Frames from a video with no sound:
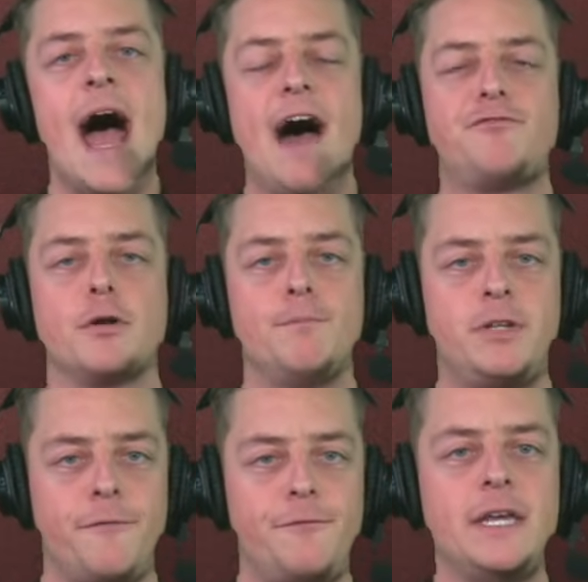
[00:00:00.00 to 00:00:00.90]
after
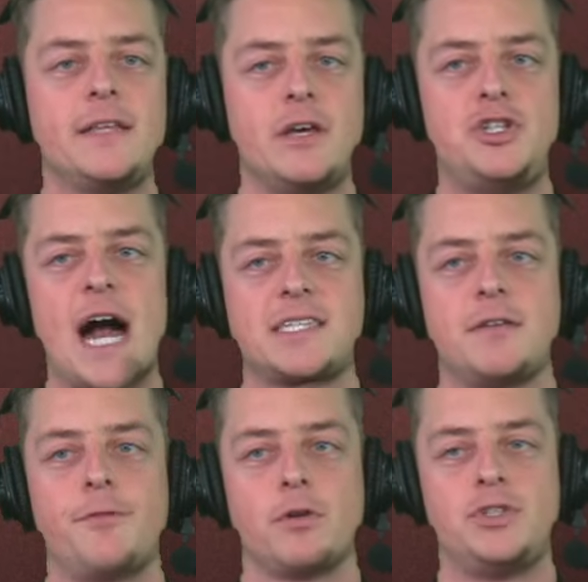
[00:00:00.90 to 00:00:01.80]
defeating the
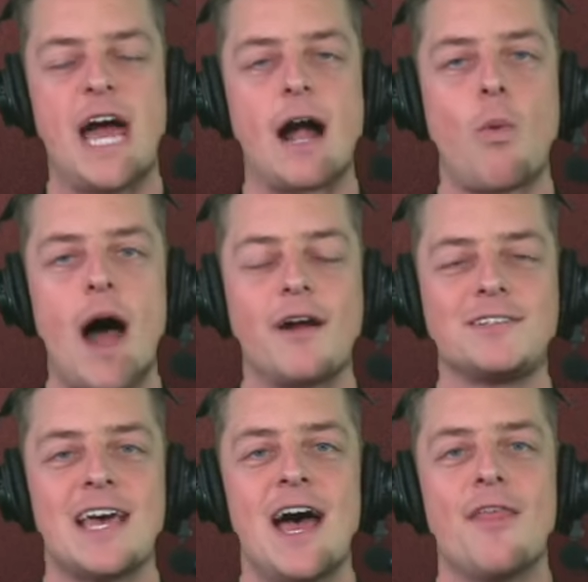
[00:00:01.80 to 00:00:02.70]
Jacksonville Jaguars.